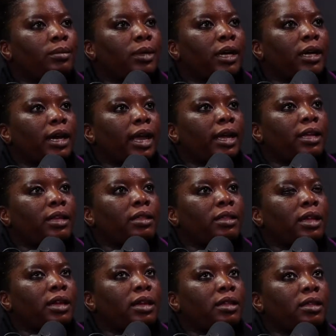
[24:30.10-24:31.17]
like
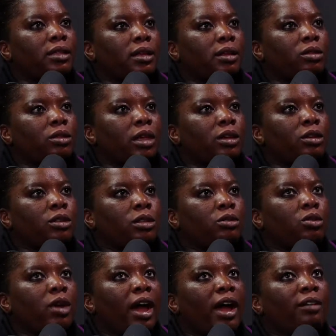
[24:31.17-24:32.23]

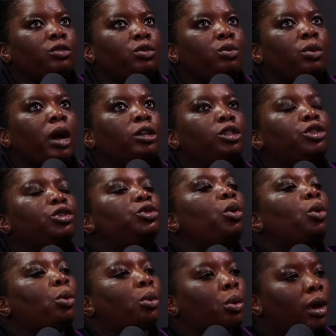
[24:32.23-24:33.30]
you have to
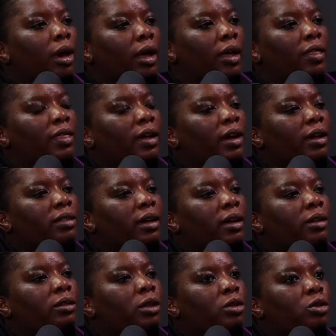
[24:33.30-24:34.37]
assure
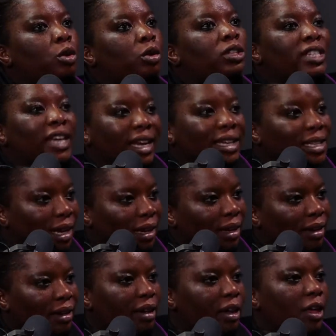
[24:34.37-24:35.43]
your
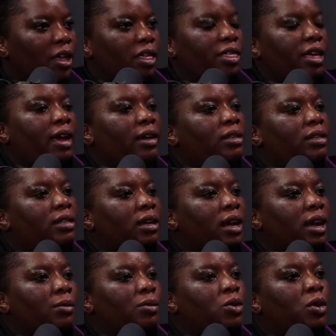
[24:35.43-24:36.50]
debtor that
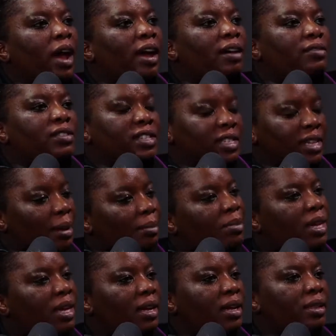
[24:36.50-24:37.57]
you have
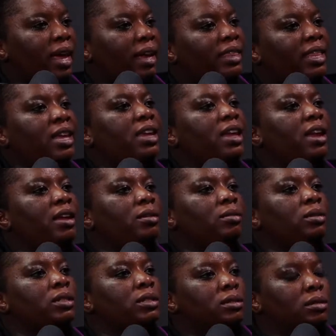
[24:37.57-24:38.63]
something that they
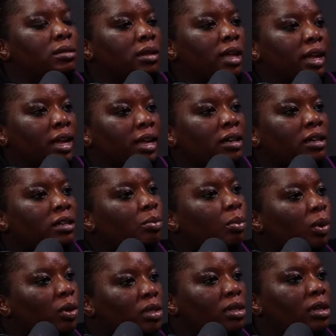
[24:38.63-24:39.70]
can they can
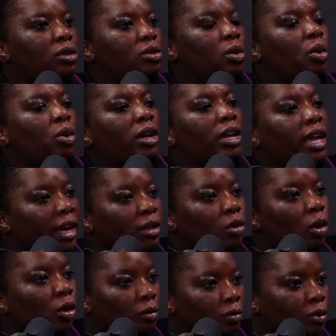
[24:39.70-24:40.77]
repossess or get
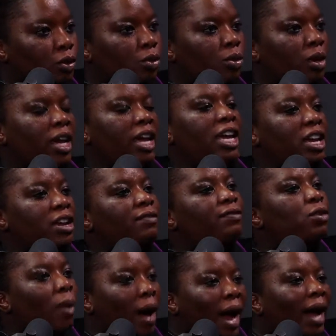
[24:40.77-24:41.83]
of you if
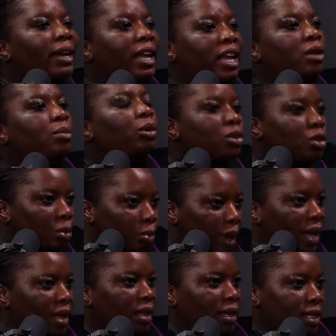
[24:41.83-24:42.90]
you are unable to
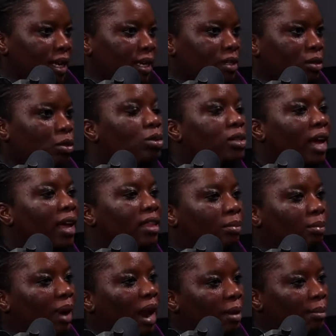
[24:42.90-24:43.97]
pay the debt. Those
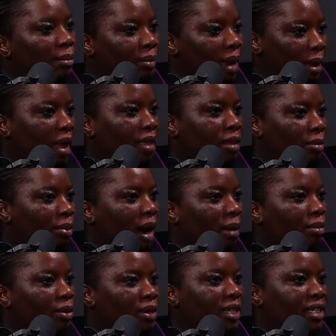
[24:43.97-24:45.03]
are the
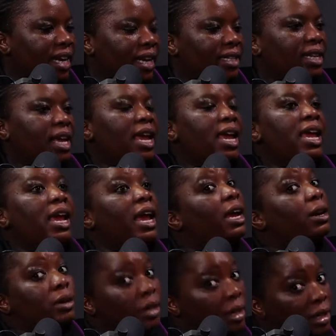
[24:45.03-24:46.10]
primary debts,
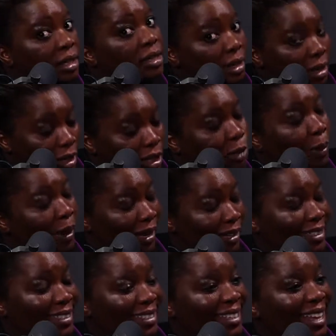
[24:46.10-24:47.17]
and it is an
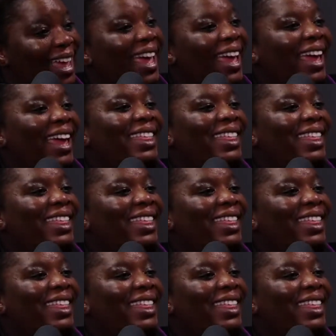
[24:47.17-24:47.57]
expense. And